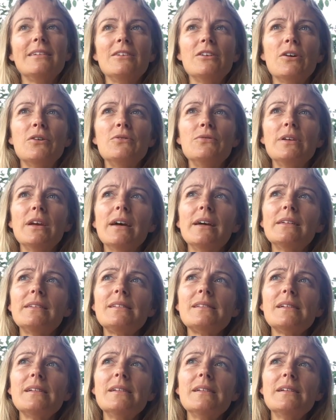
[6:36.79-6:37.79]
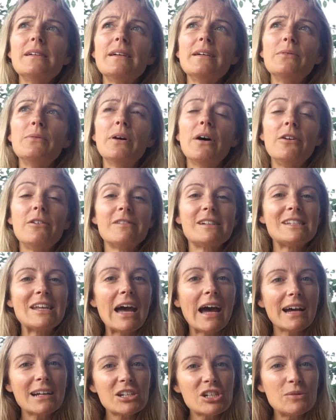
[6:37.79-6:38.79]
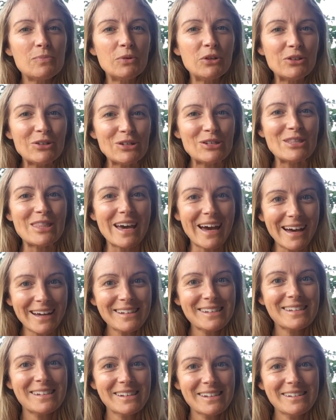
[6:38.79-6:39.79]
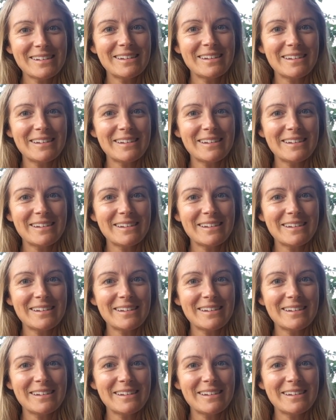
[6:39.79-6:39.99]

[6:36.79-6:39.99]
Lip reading: go yet, our attachment to that